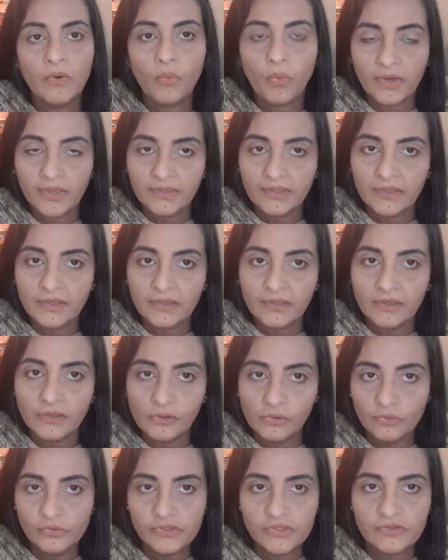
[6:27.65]
what are the
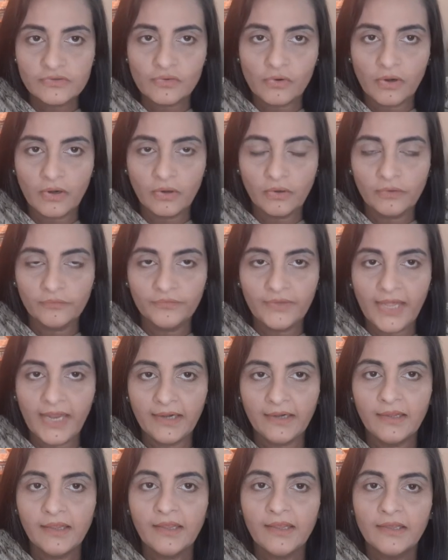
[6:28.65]
conclusions drawn out of
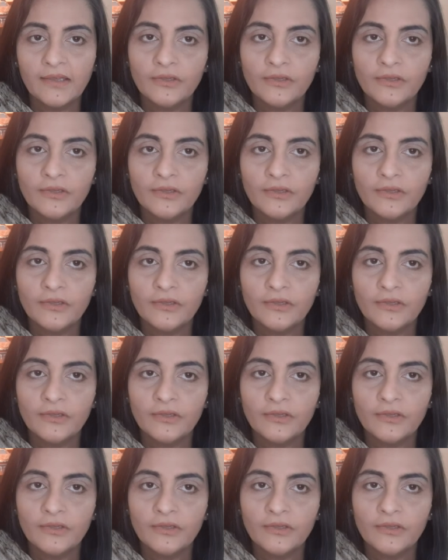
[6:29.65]
that.